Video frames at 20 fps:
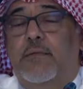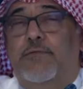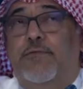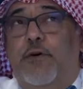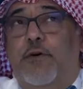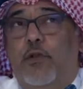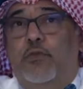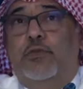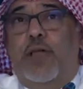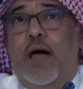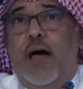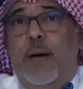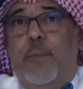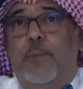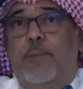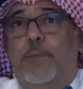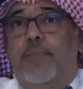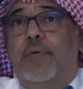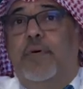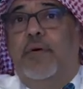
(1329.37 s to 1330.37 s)
followed
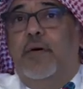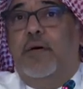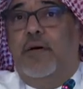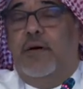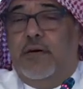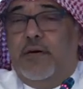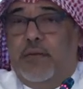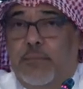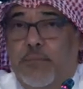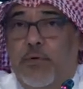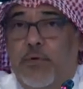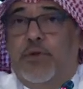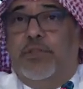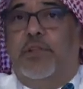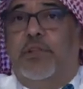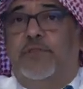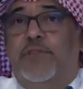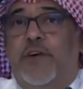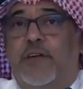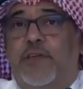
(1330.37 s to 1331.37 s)
up more
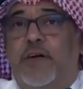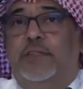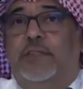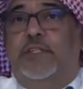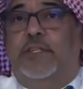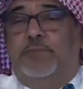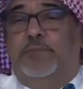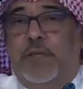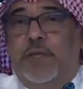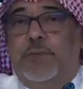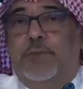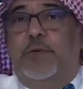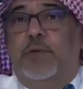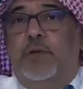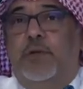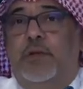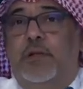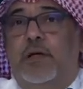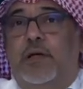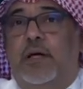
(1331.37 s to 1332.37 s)
than 500
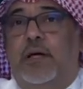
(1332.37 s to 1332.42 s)
people